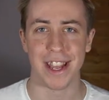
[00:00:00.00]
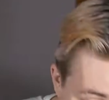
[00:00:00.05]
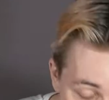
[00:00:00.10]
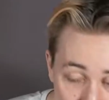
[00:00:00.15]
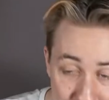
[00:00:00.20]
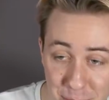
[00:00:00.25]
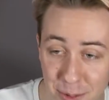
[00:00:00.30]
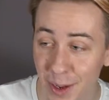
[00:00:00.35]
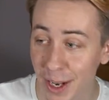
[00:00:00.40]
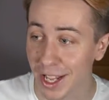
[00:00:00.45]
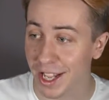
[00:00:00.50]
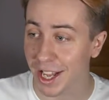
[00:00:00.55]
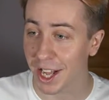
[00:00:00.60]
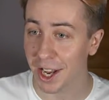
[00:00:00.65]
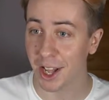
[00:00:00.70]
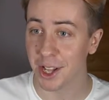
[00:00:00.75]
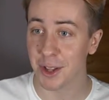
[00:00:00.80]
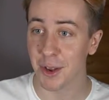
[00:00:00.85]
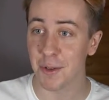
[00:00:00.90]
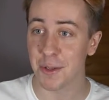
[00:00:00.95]
Genuinely, and
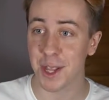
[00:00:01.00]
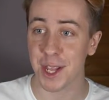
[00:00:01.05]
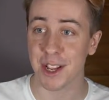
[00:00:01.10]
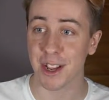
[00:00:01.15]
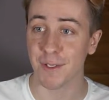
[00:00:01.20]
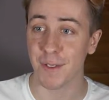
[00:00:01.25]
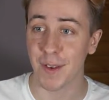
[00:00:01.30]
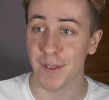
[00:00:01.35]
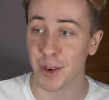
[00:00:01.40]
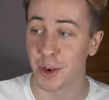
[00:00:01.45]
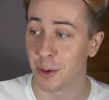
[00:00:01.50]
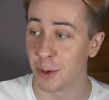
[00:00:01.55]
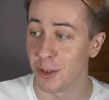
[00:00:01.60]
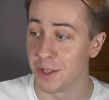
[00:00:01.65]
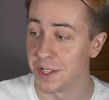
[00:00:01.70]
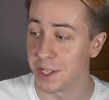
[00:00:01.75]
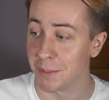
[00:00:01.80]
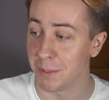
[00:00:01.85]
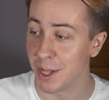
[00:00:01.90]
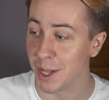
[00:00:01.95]
I don't think I've ever
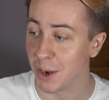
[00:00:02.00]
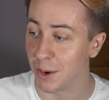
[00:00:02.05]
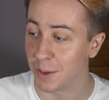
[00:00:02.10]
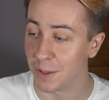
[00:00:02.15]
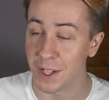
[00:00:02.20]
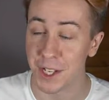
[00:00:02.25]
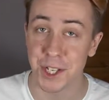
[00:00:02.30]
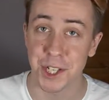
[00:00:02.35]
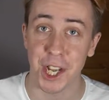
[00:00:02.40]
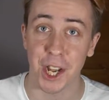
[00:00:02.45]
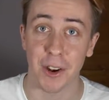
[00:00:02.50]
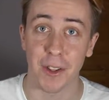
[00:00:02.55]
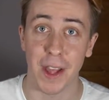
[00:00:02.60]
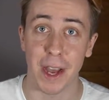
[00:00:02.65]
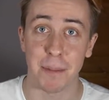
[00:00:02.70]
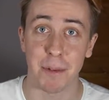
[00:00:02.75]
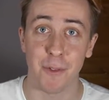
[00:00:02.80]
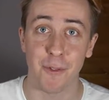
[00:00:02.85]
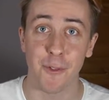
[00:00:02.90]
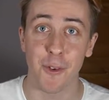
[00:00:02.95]
called somebody on this channel
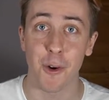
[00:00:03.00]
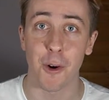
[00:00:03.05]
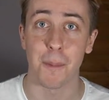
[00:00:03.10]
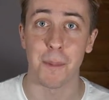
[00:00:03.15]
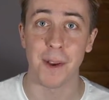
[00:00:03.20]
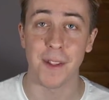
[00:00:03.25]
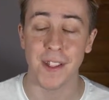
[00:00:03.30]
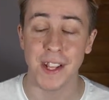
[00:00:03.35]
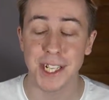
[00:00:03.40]
that before, but